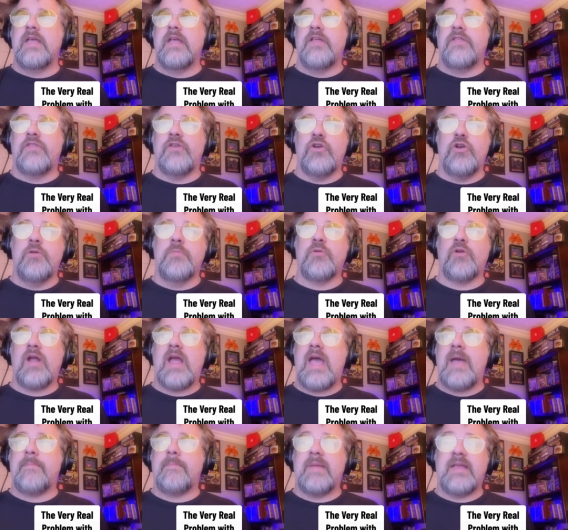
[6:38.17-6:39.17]
The Uber
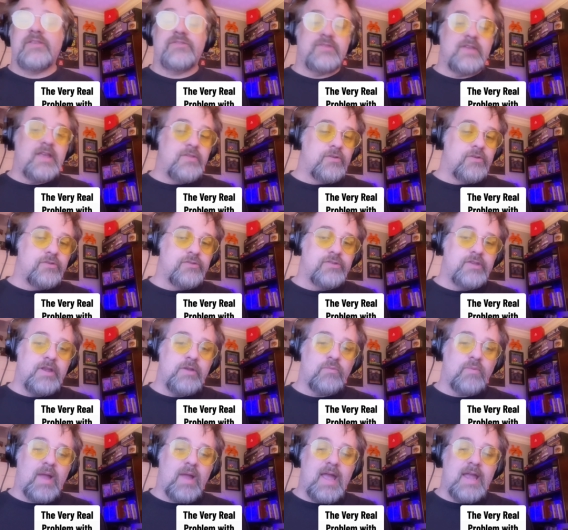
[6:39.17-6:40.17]
app may say there is
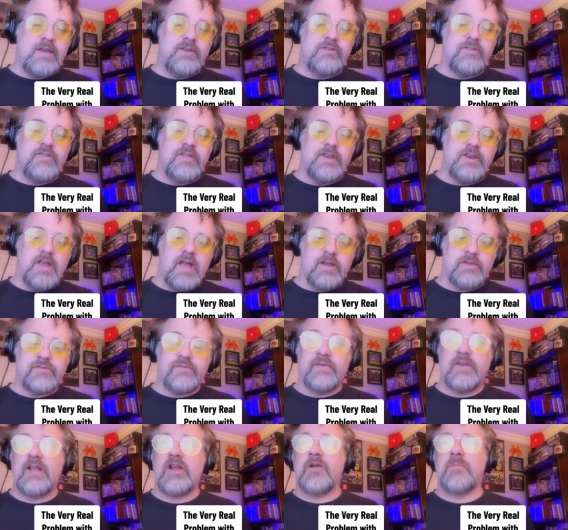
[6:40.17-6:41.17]
a ride to the
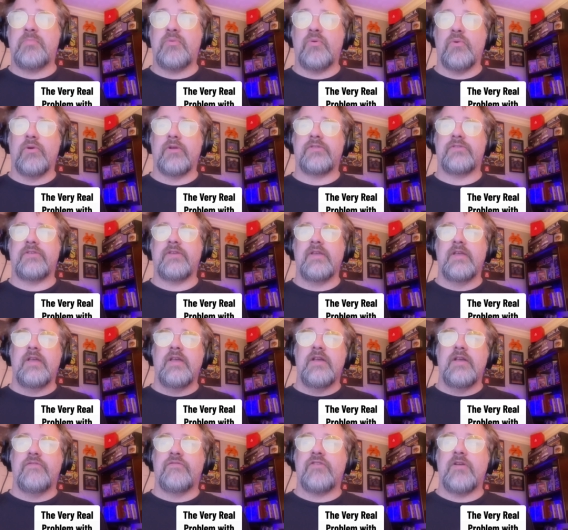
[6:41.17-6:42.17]
Knoxville airport
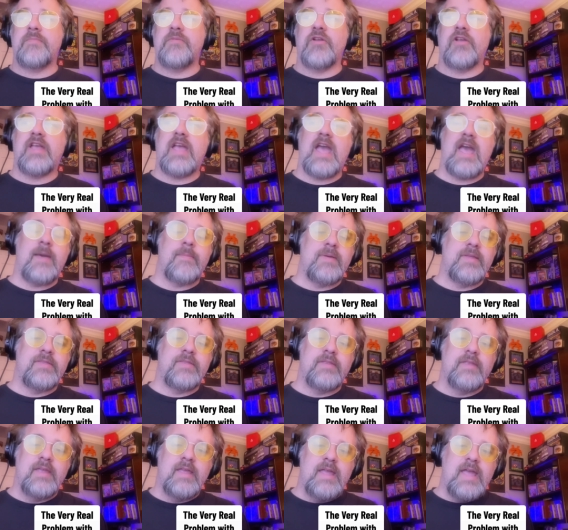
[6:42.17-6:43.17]
from your
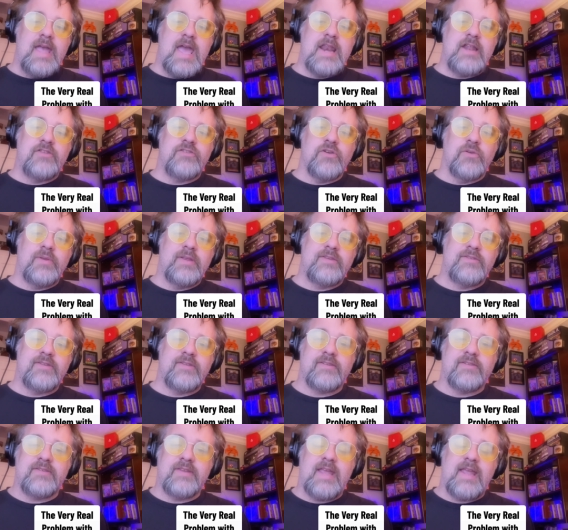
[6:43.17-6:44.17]
cabin, and it's only
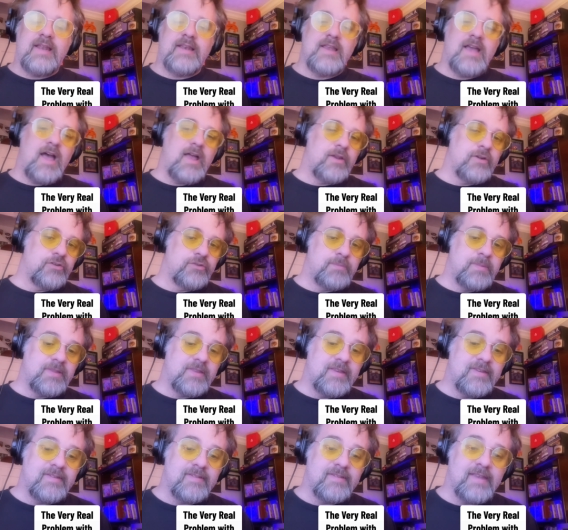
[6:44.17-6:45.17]
$68,
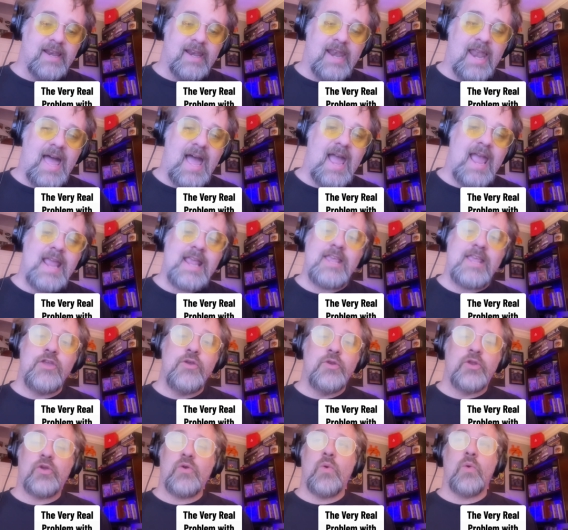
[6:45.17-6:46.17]
but this is a lying
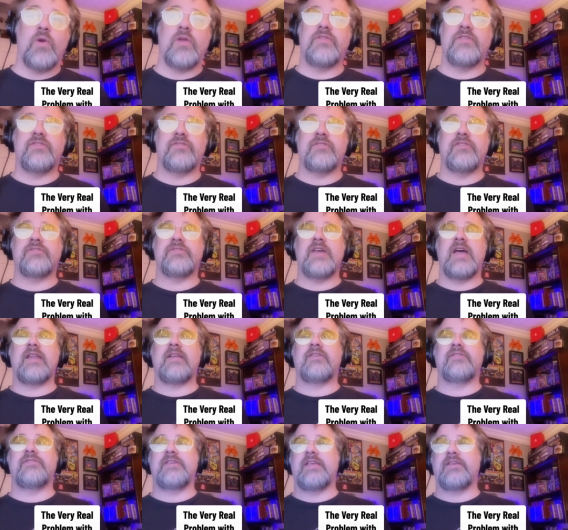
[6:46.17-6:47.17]
unicorn. This does not
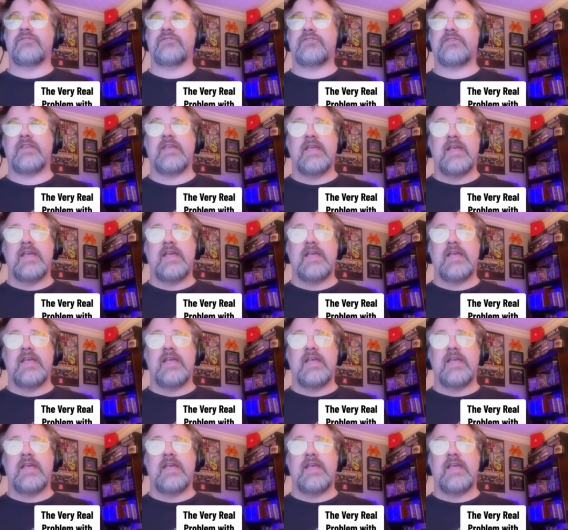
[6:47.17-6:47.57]
exist.